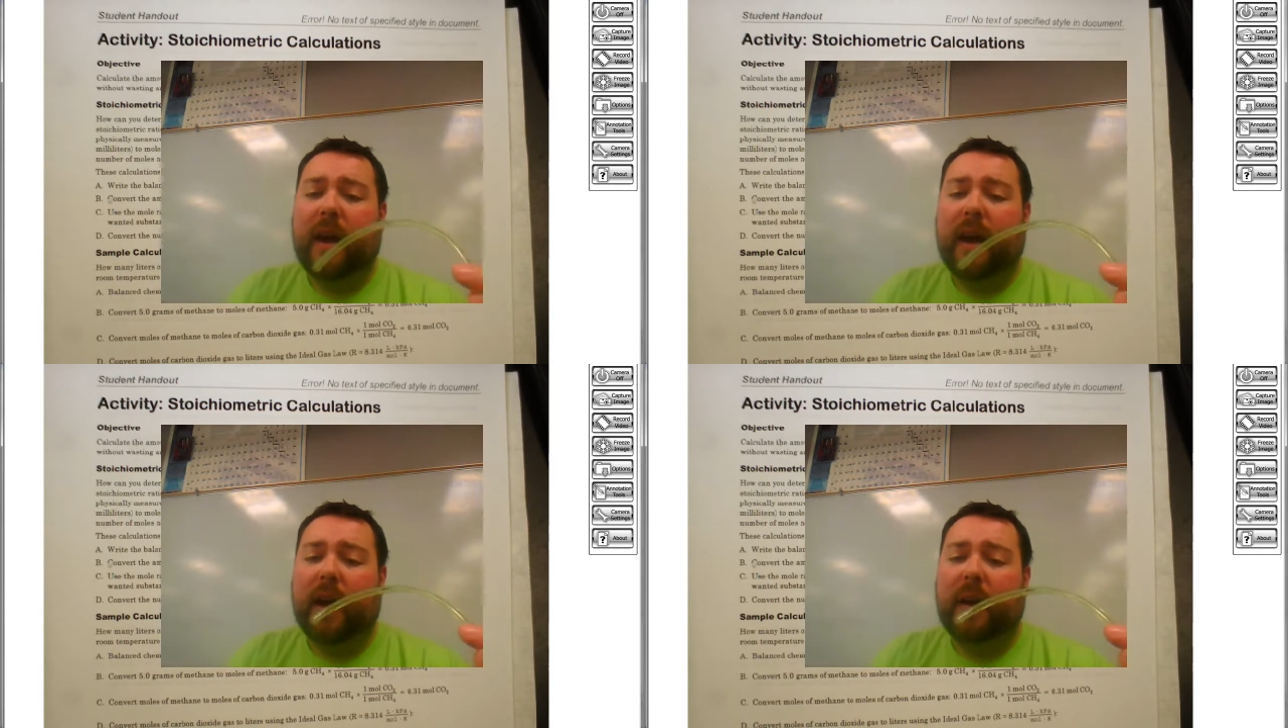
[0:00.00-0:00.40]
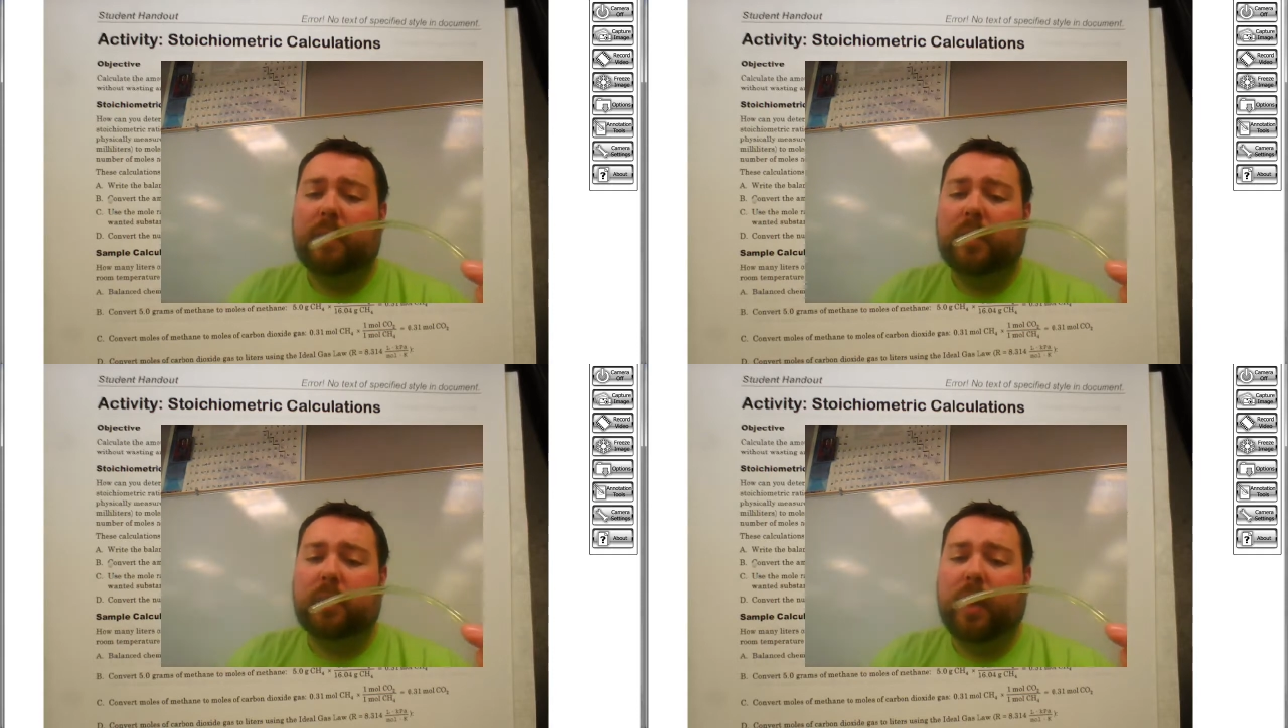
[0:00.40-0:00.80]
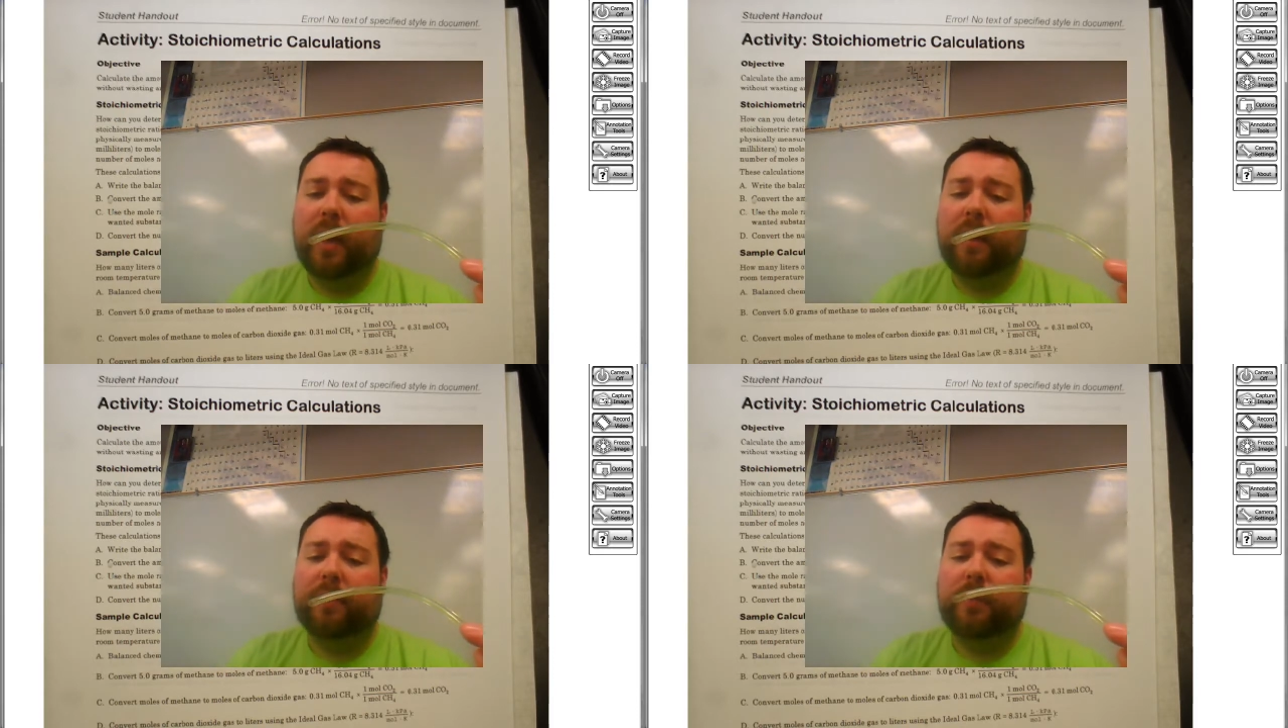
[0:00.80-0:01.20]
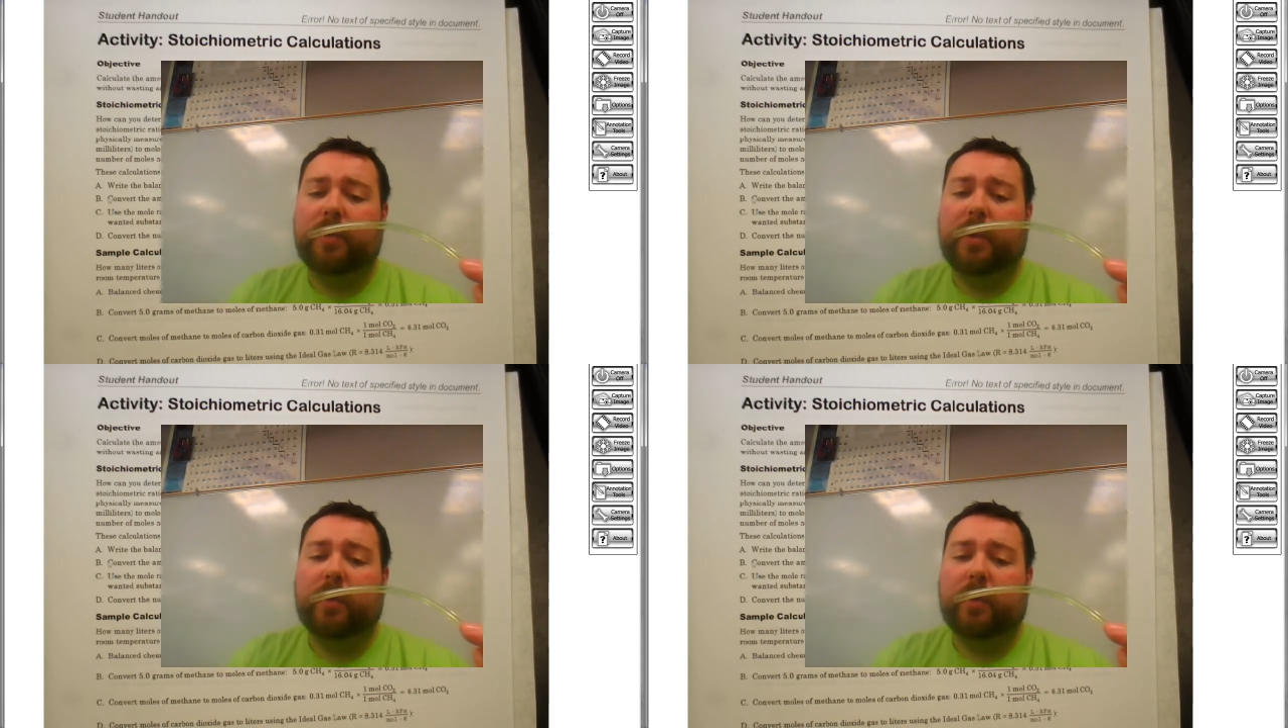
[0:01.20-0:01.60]

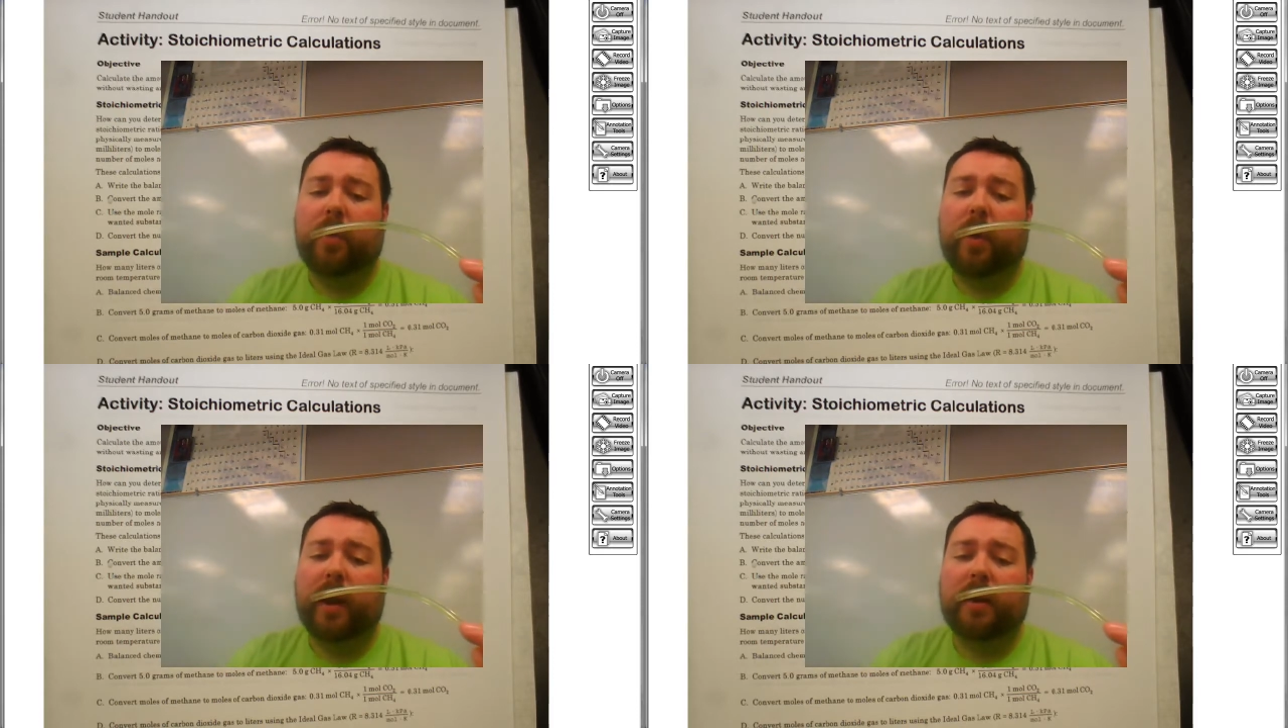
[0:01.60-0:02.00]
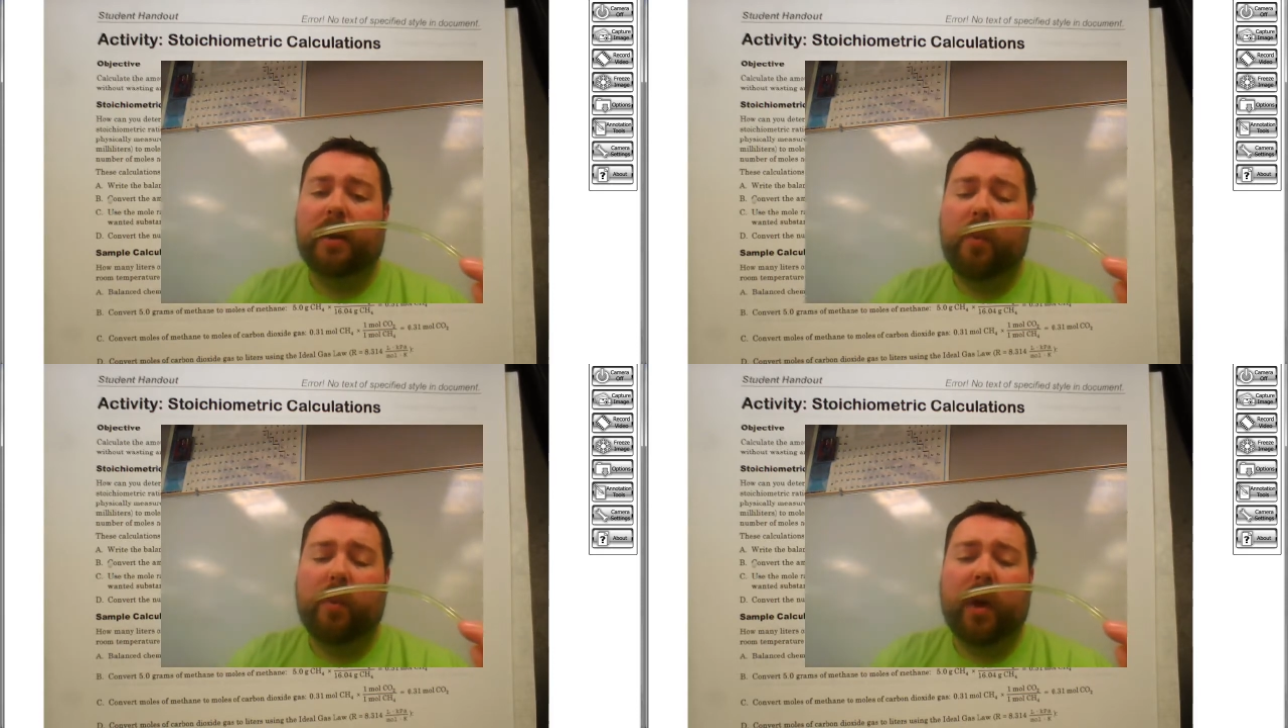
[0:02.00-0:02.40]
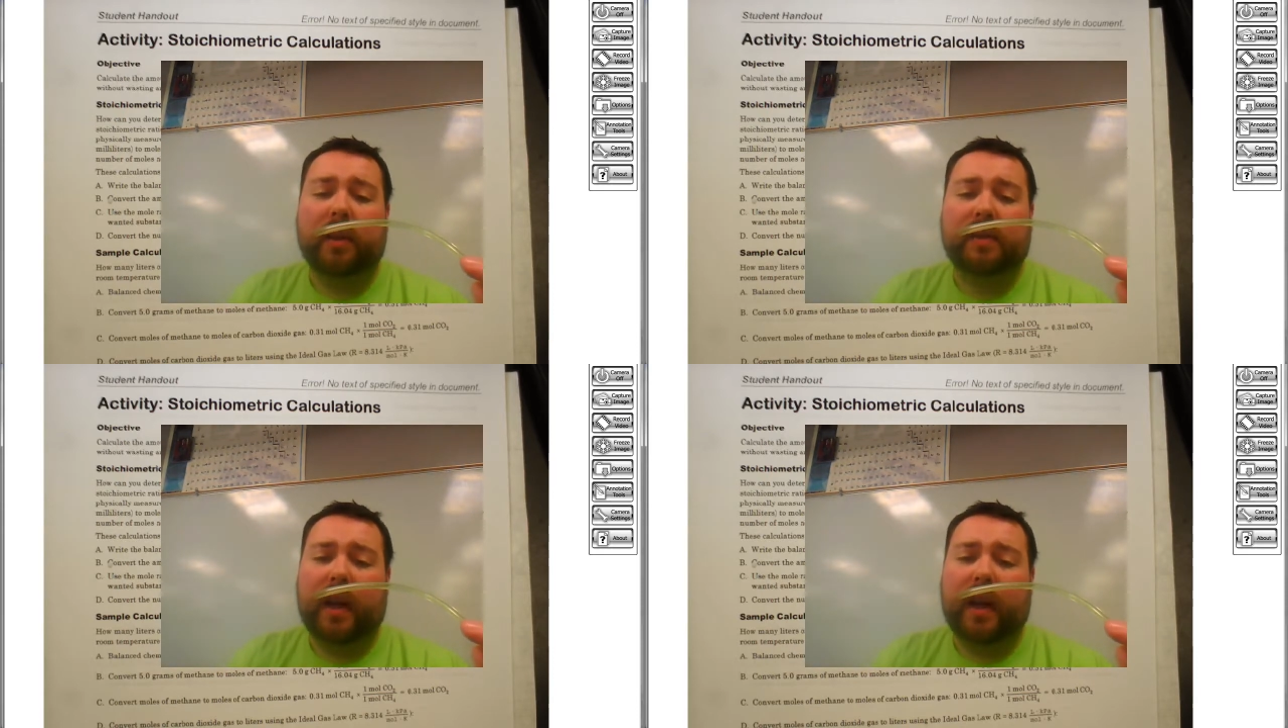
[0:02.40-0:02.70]
You've been required what